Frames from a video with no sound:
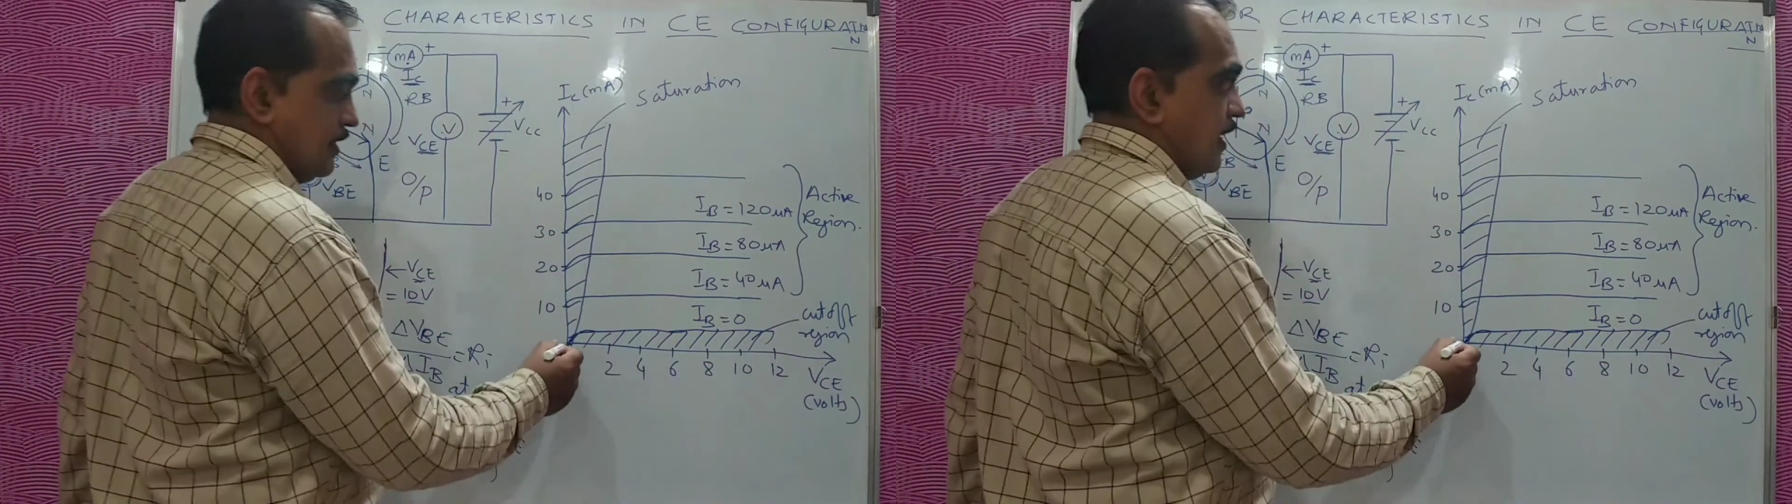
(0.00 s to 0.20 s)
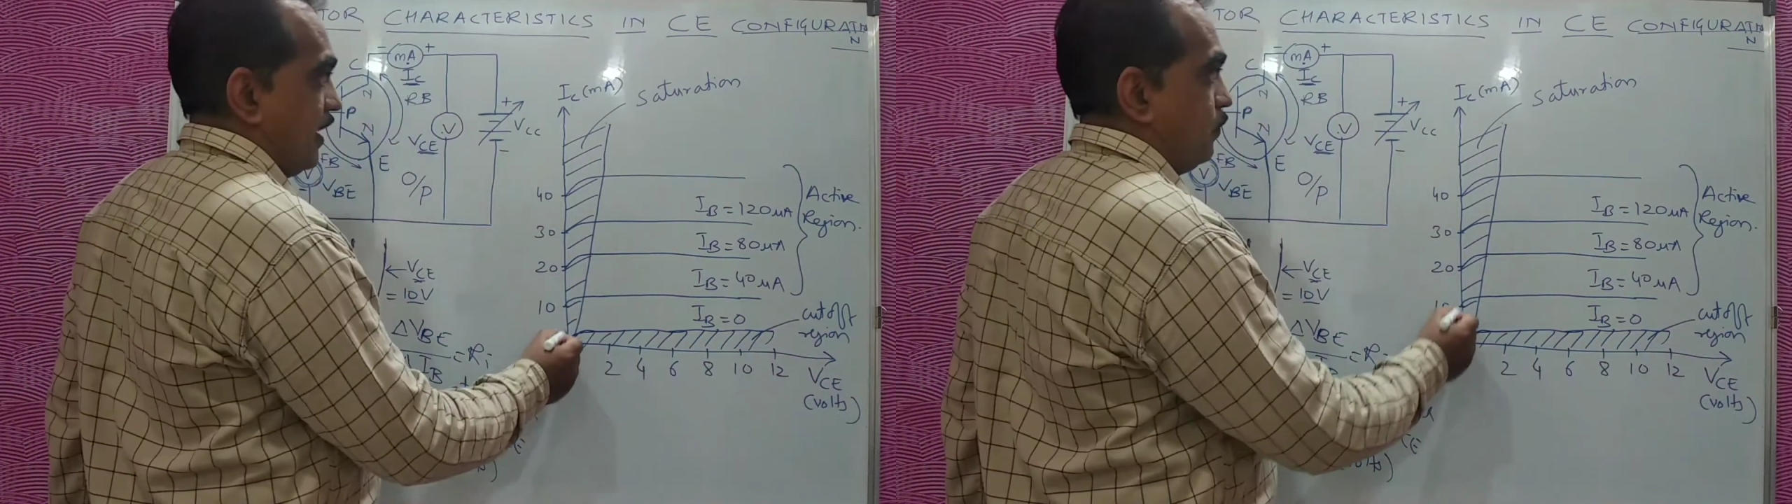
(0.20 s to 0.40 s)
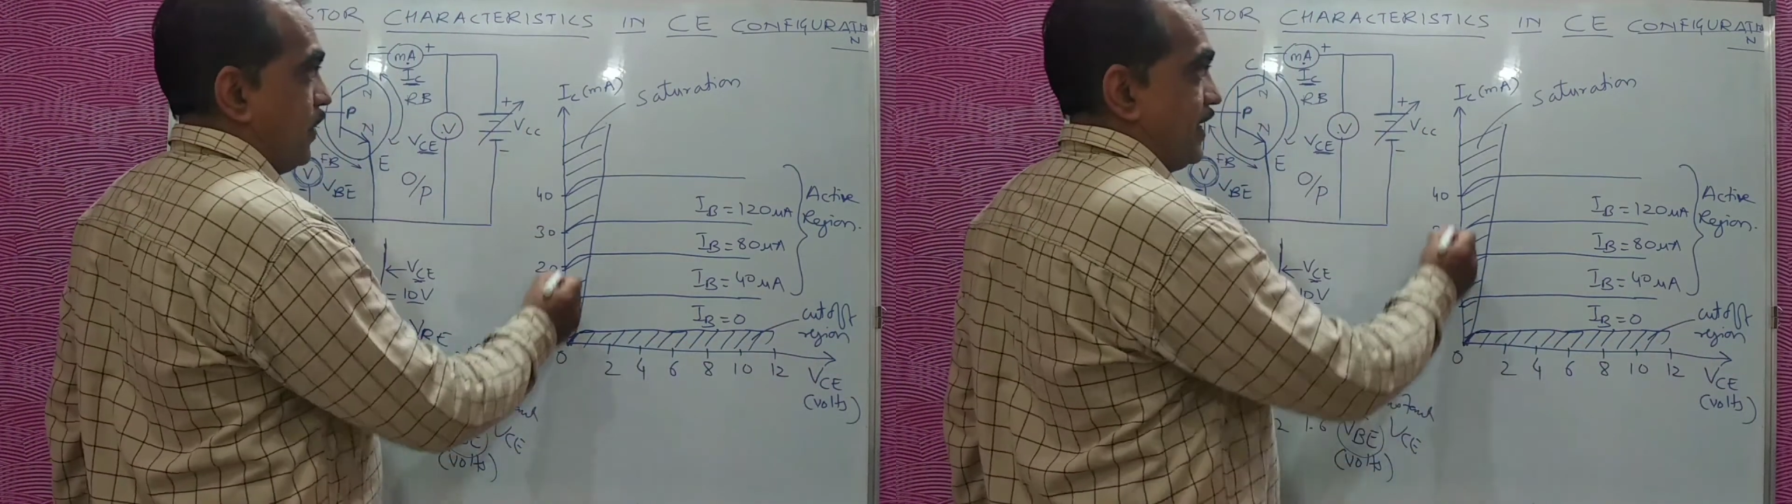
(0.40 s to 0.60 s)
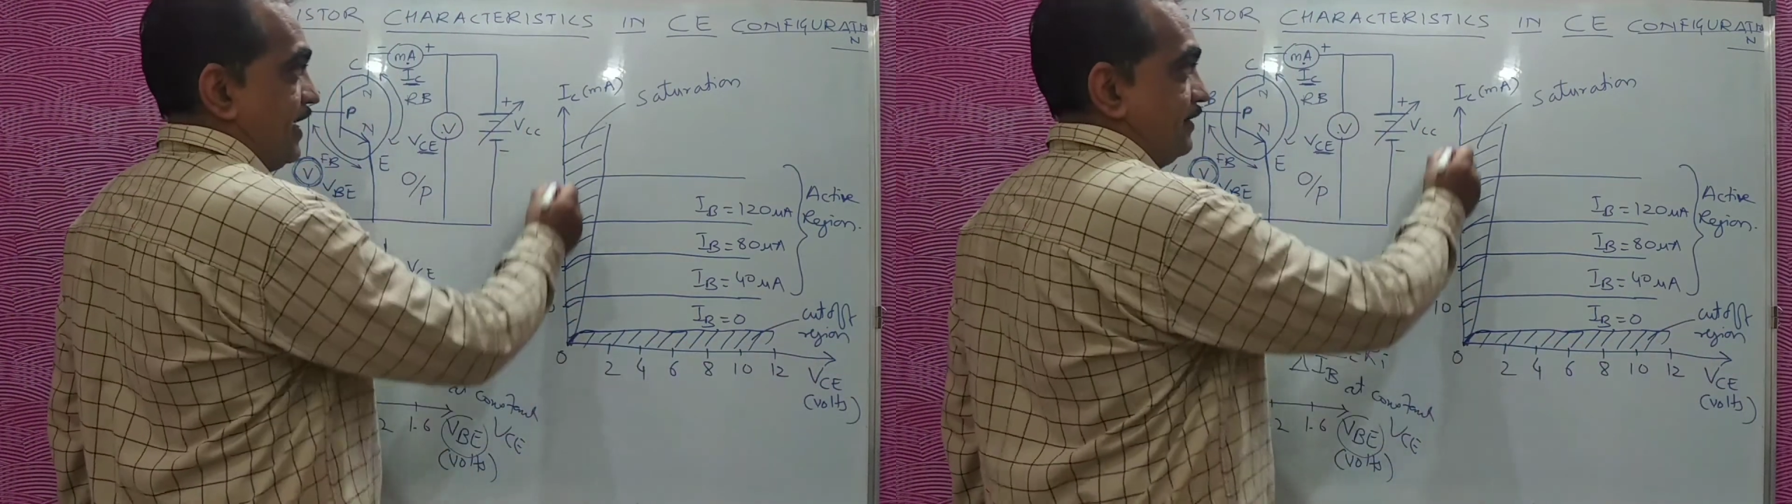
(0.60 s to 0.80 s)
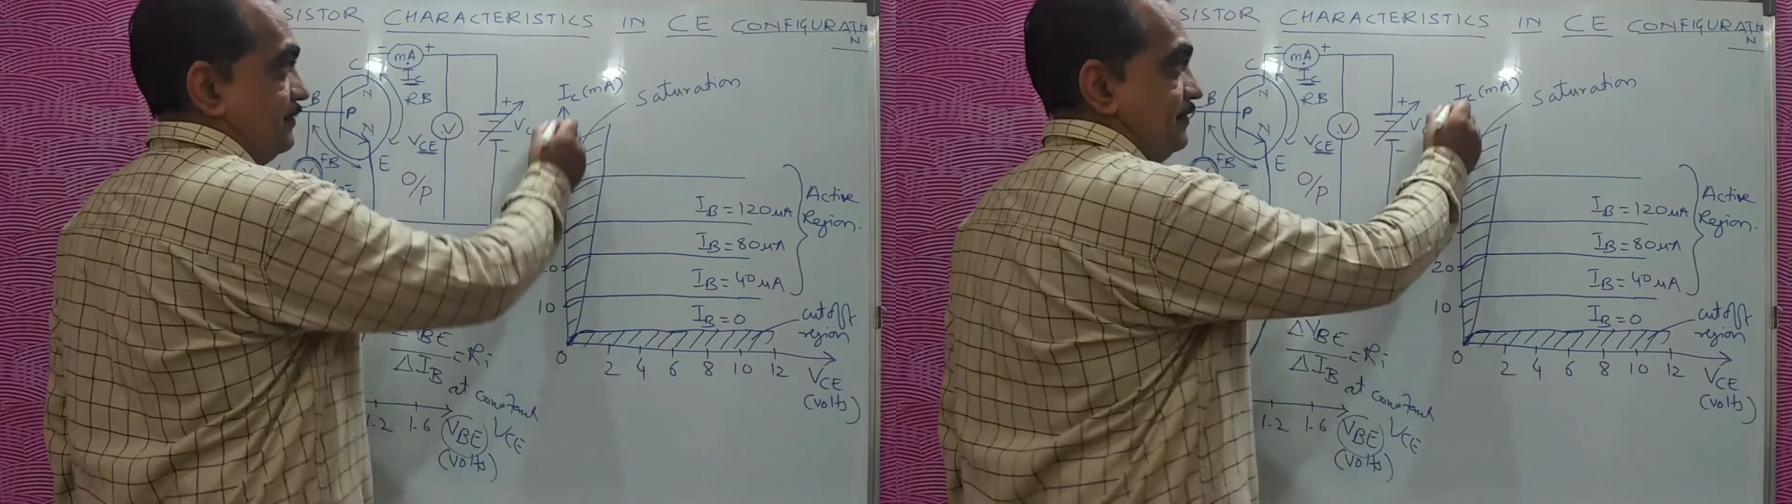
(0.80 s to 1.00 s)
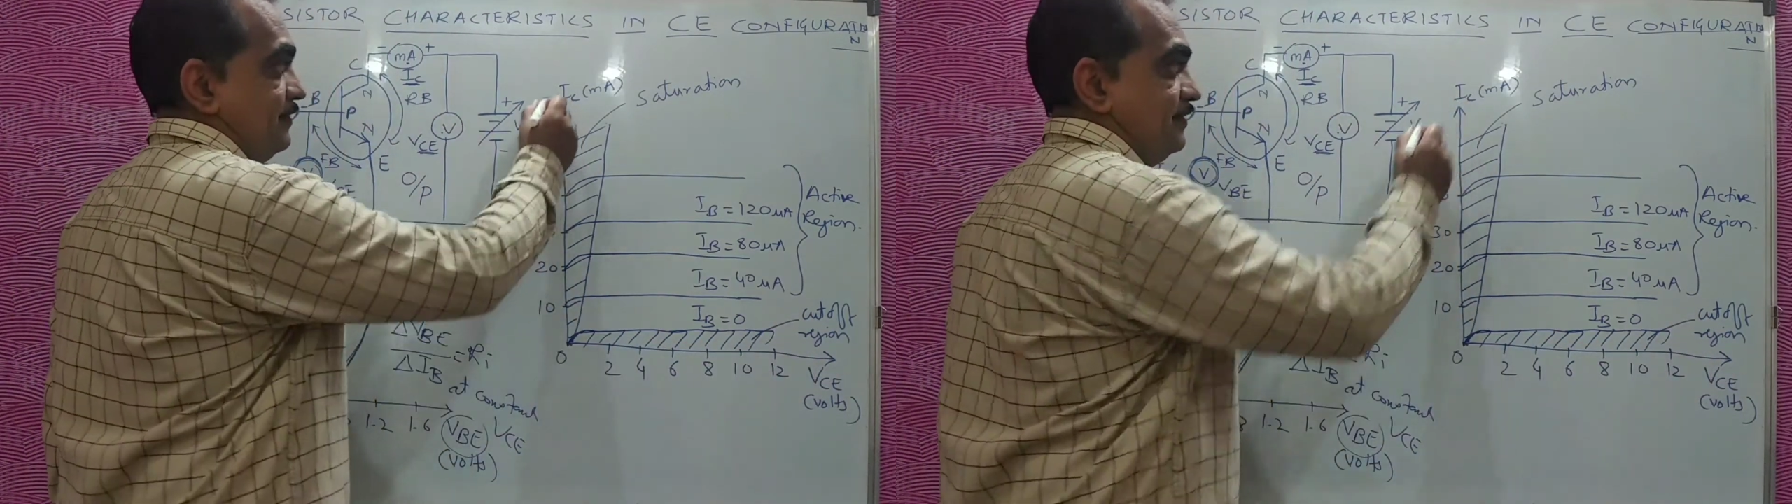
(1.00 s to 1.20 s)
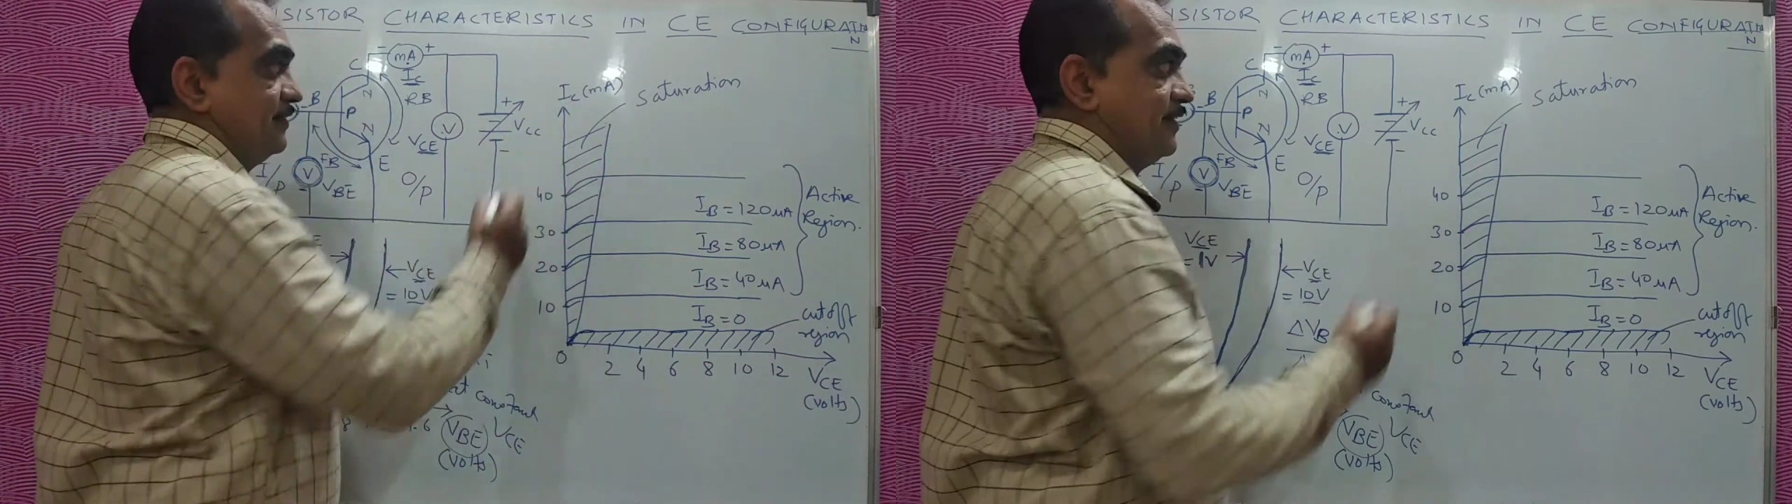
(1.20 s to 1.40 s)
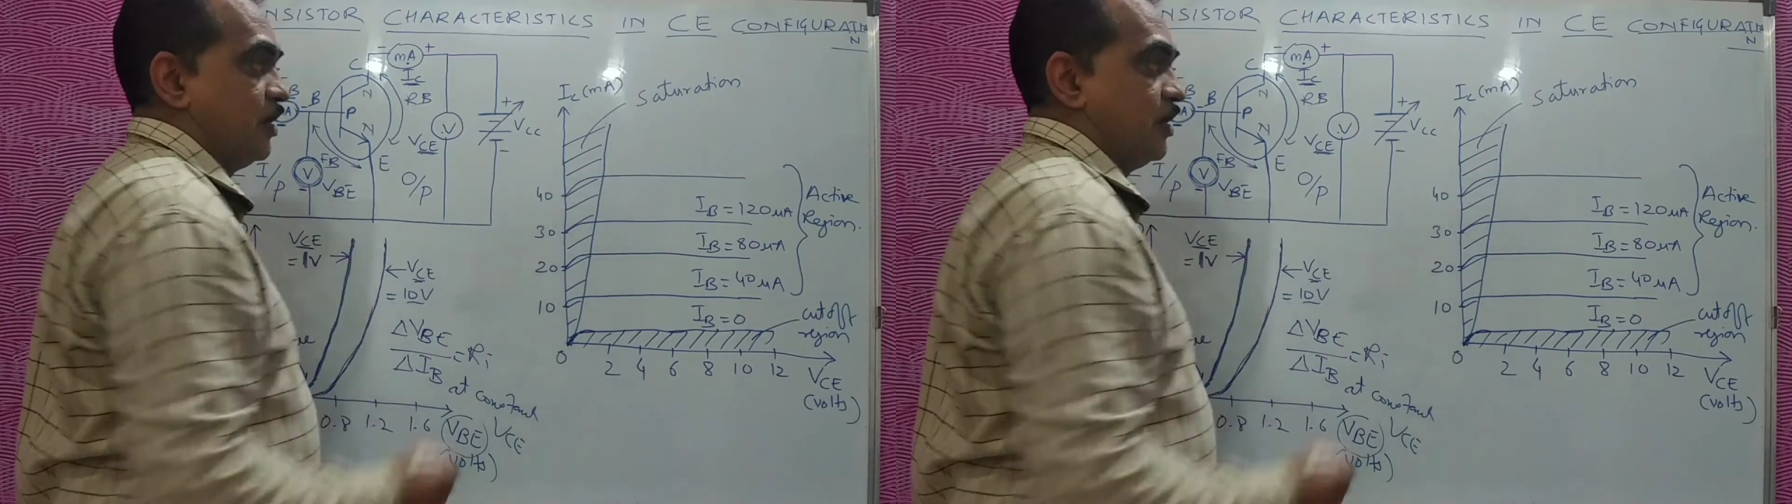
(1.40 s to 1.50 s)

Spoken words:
and y-axis is the